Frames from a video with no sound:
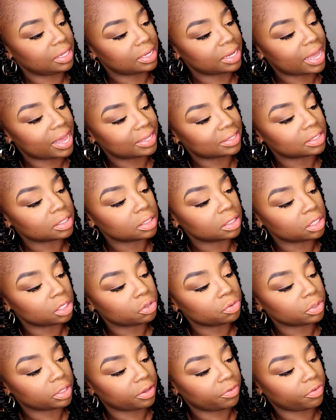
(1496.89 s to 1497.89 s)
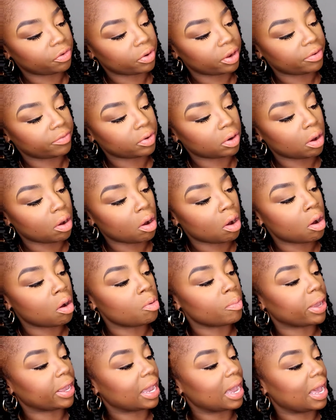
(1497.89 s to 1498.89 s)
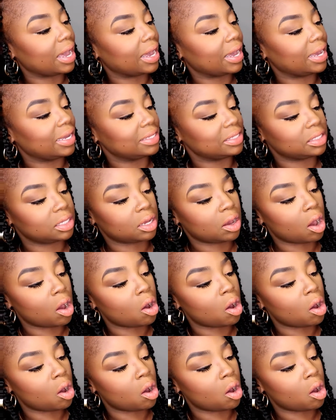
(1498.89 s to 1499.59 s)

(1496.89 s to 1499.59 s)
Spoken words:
It lasts literally forever. Oh my God, guys.